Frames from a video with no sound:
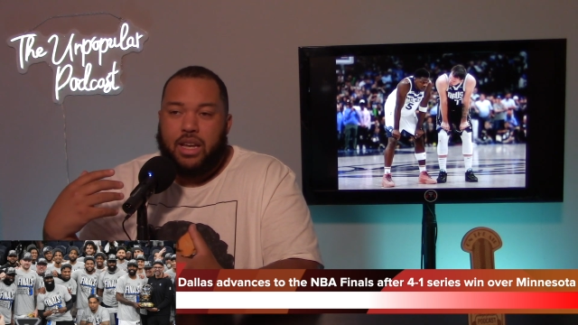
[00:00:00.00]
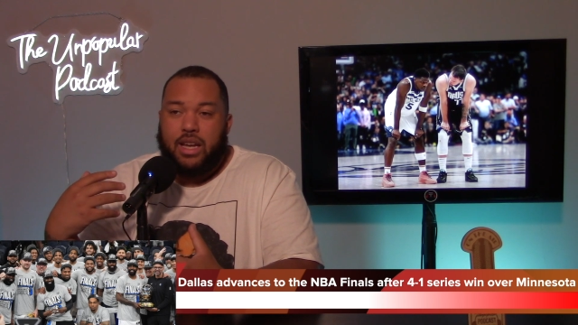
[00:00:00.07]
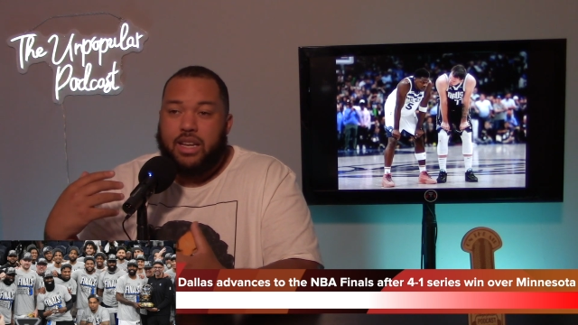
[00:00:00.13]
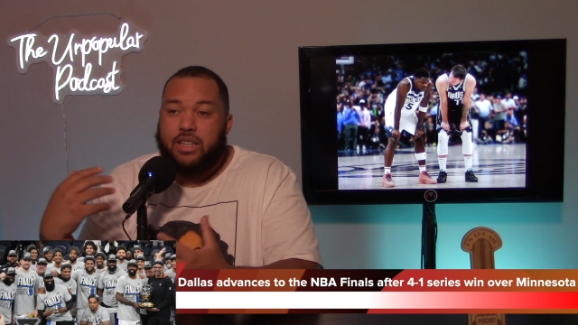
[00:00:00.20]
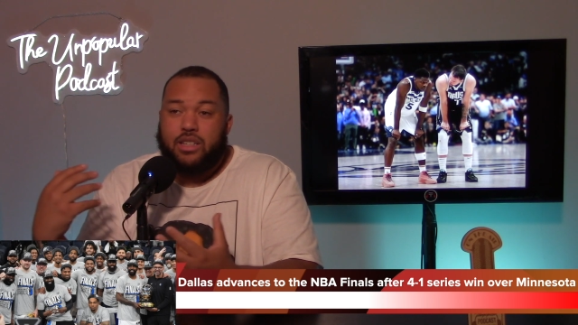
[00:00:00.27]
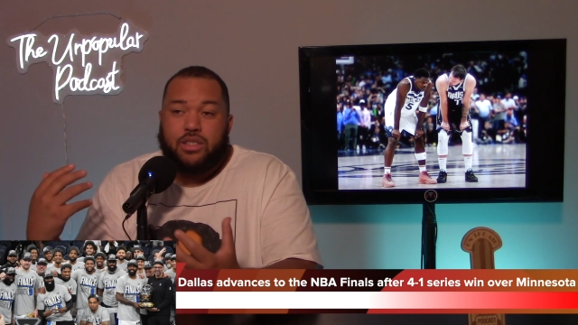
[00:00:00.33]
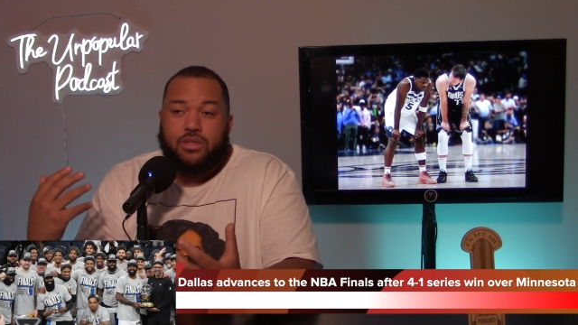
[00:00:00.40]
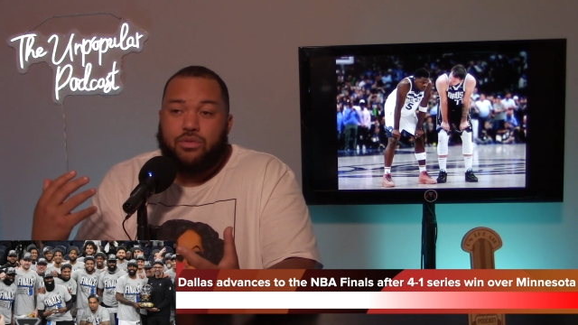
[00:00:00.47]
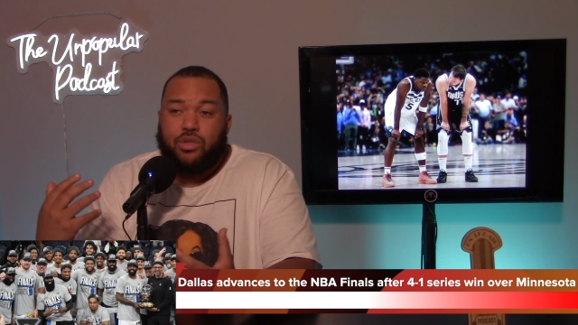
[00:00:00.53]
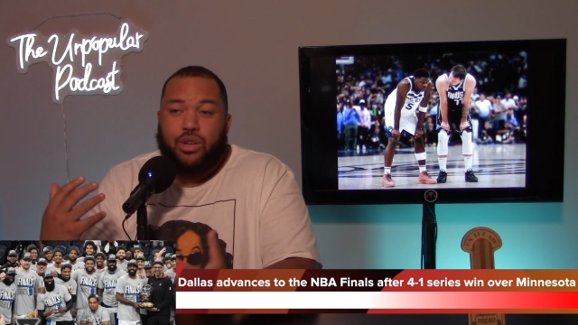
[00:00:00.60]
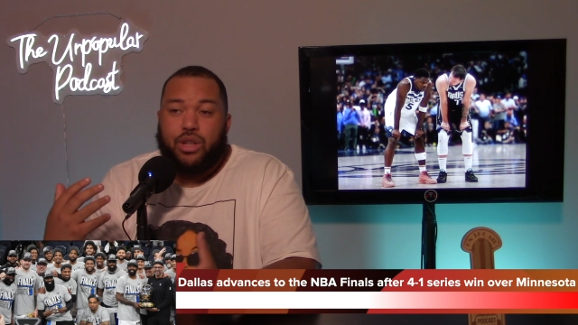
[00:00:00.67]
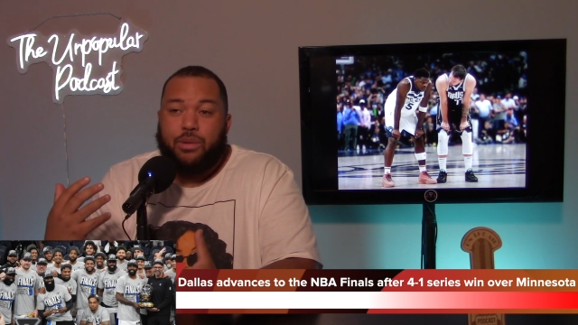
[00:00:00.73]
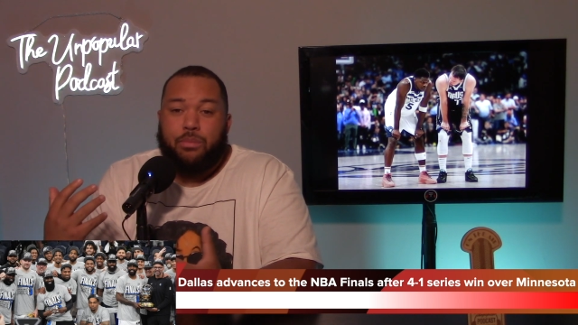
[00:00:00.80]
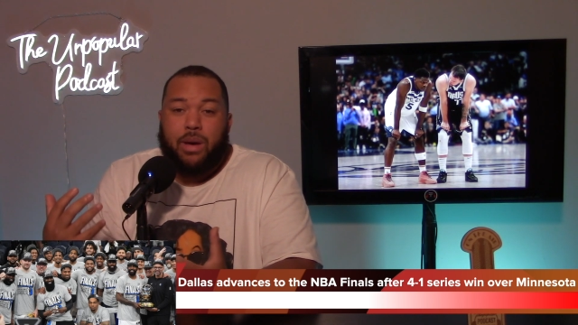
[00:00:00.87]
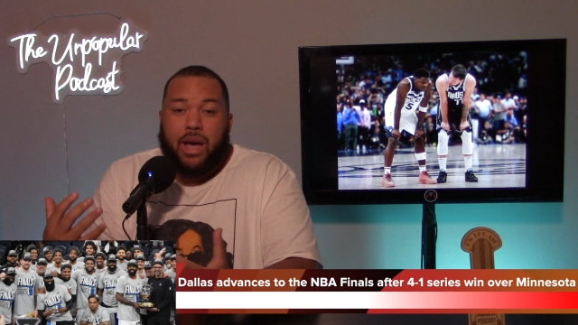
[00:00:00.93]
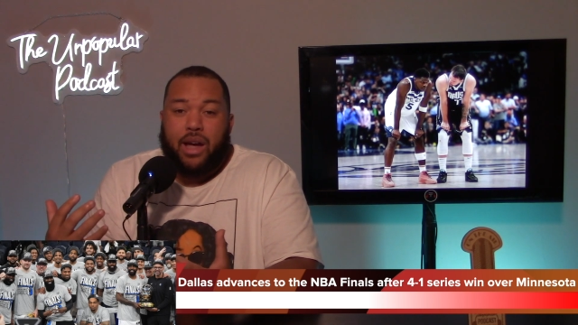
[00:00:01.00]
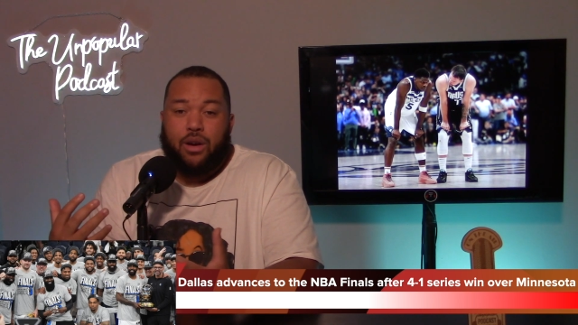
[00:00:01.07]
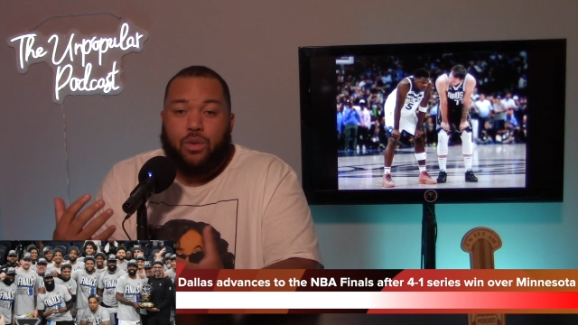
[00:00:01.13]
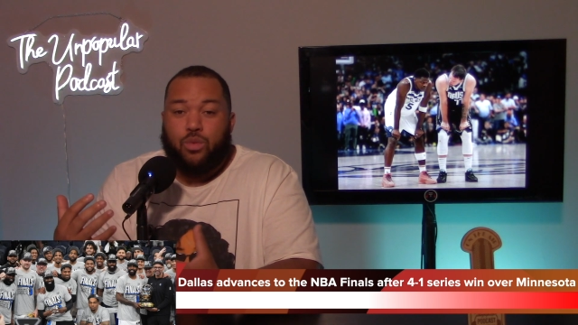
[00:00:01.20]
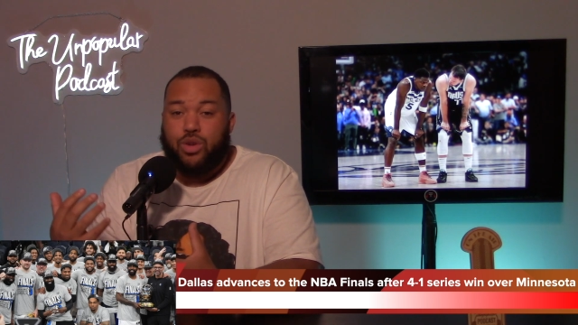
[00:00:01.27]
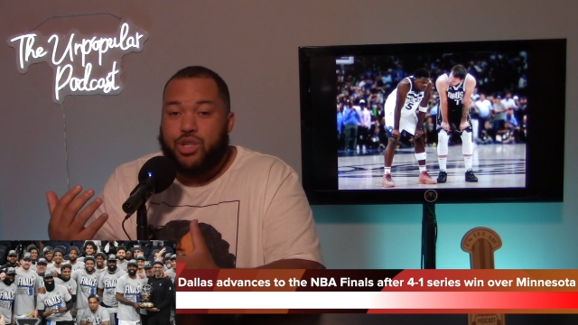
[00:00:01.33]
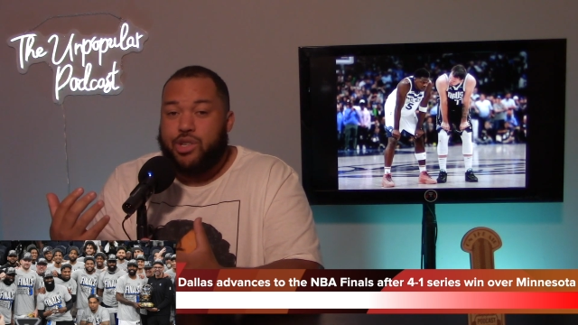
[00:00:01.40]
it doesn't really matter
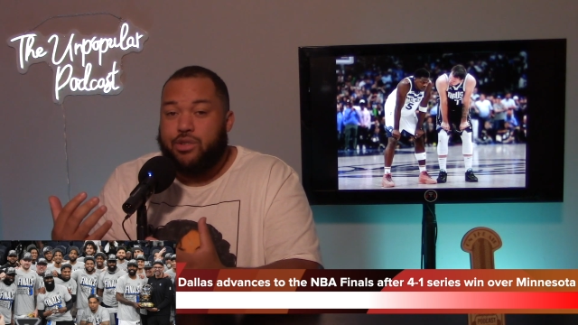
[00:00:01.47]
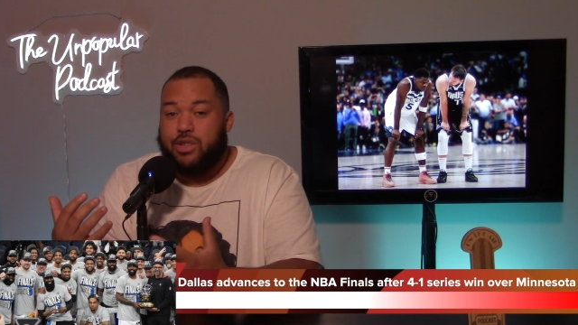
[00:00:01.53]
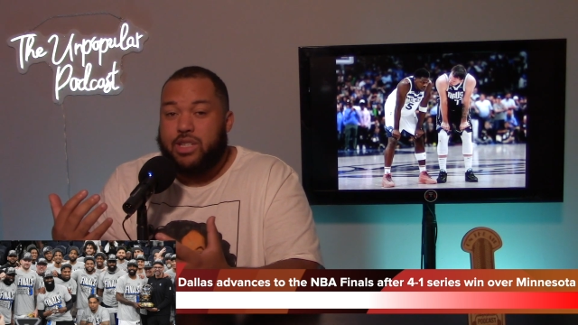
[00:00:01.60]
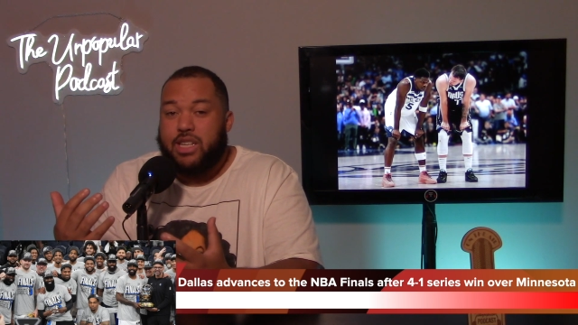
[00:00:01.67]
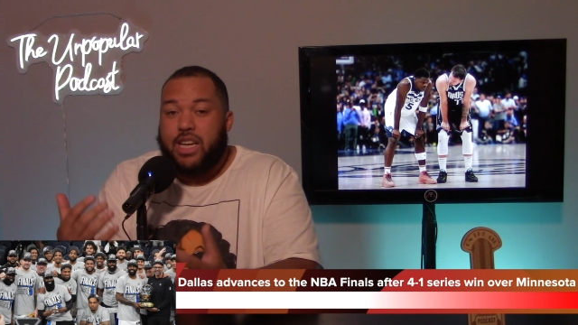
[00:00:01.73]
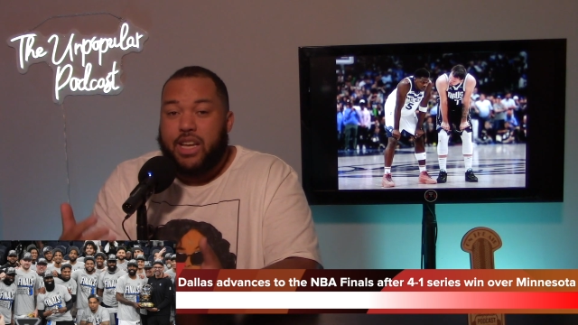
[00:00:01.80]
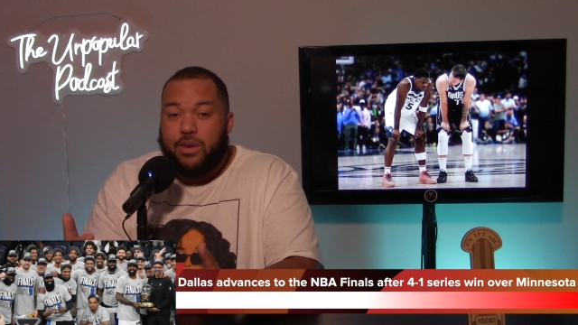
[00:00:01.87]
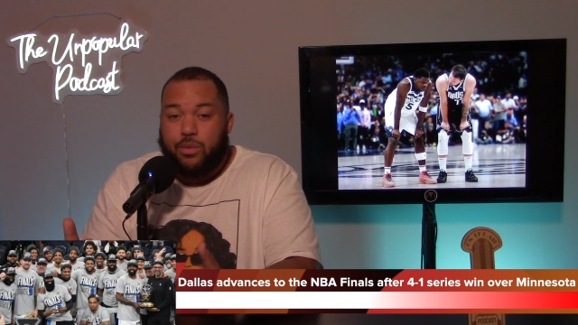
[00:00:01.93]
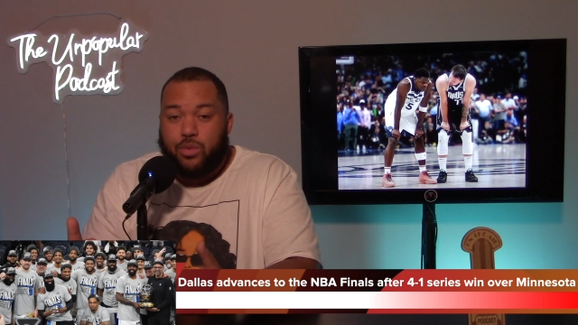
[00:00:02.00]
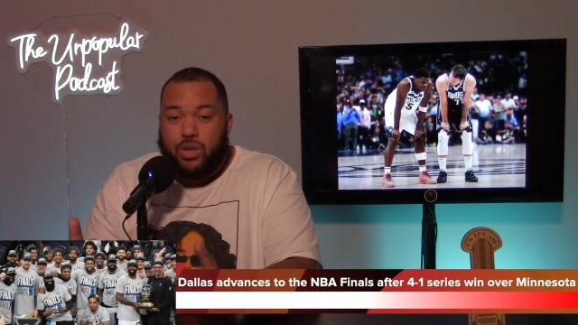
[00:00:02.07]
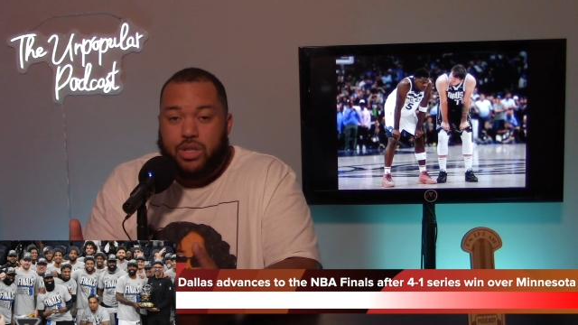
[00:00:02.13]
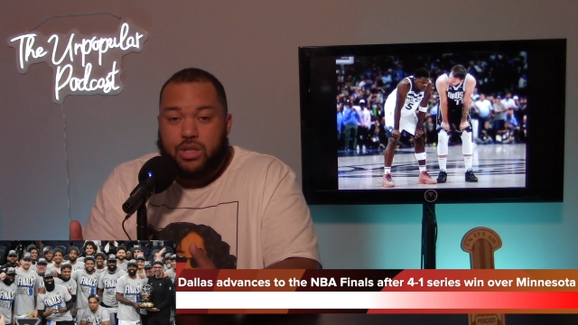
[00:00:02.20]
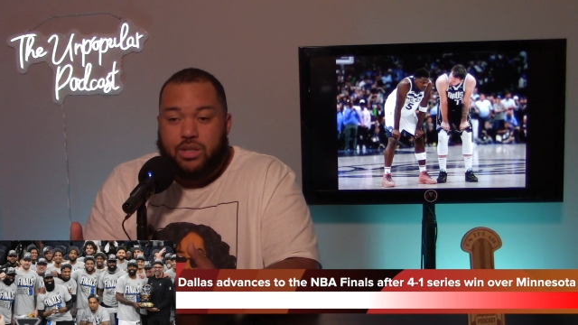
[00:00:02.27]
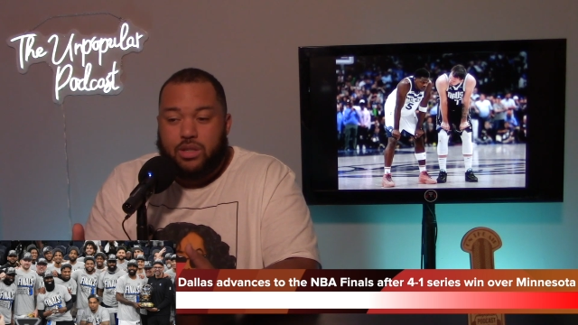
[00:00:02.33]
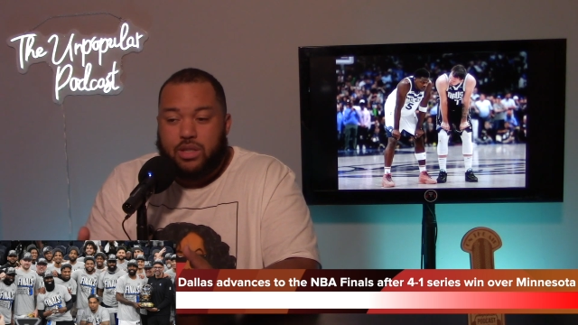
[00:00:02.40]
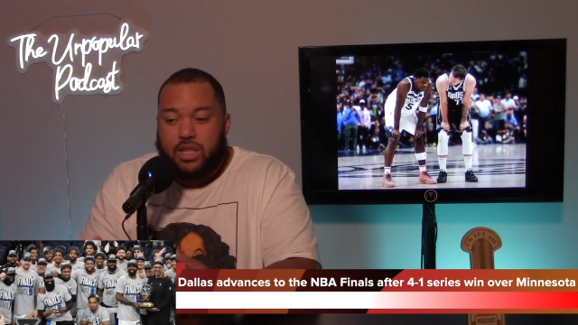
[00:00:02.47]
what your intent was.